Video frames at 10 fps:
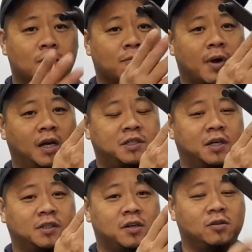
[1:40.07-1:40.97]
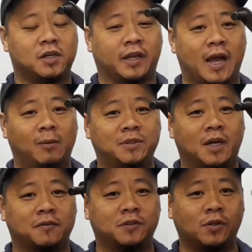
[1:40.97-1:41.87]
Make sure to use a
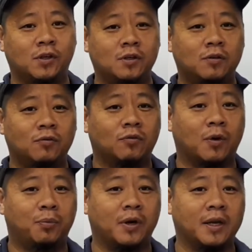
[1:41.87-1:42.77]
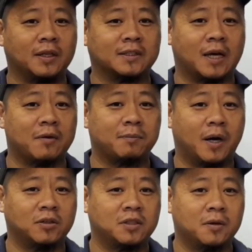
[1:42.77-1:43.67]
camshaft tool when putting the timing
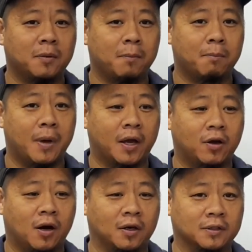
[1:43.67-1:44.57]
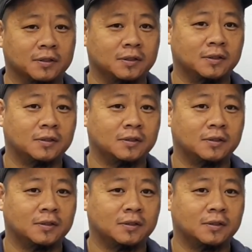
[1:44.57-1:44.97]
belt back on.